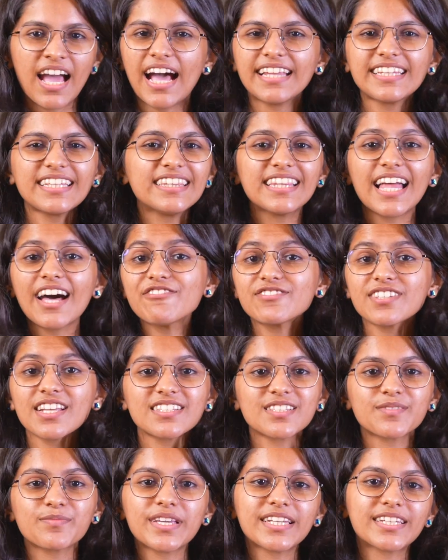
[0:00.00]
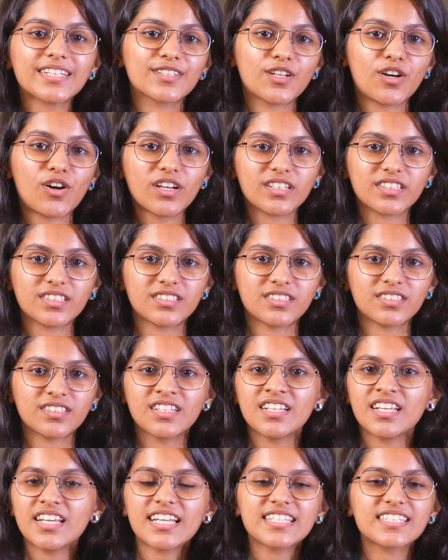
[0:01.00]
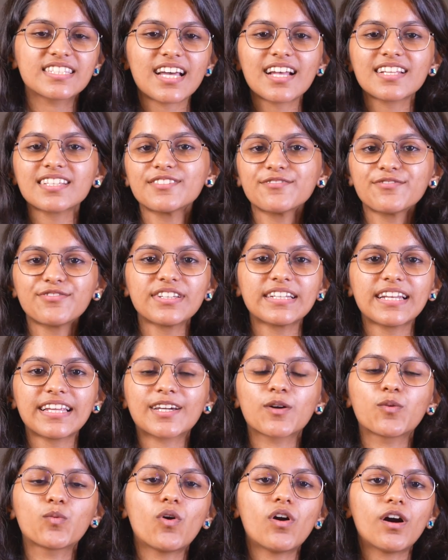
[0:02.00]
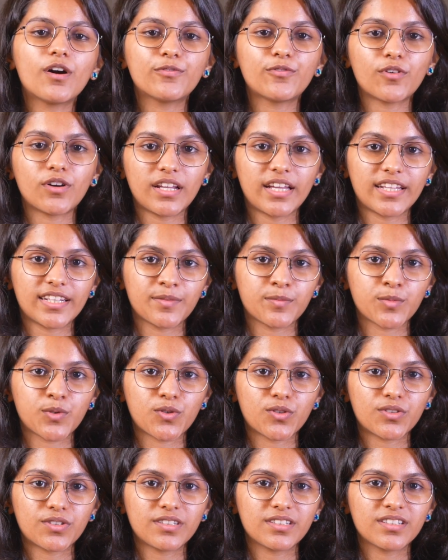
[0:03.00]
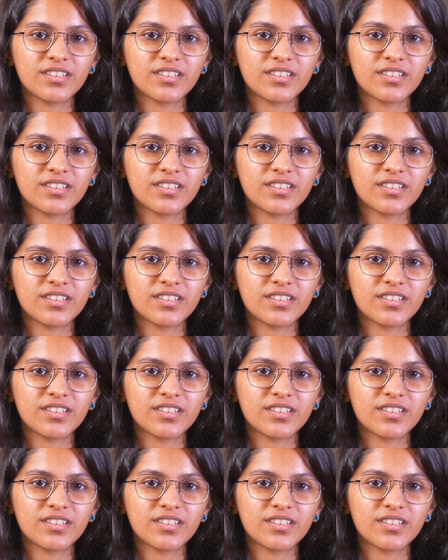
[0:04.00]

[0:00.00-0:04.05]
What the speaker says: And the love doesn't make a noise. It doesn't feel like a waterfall anymore.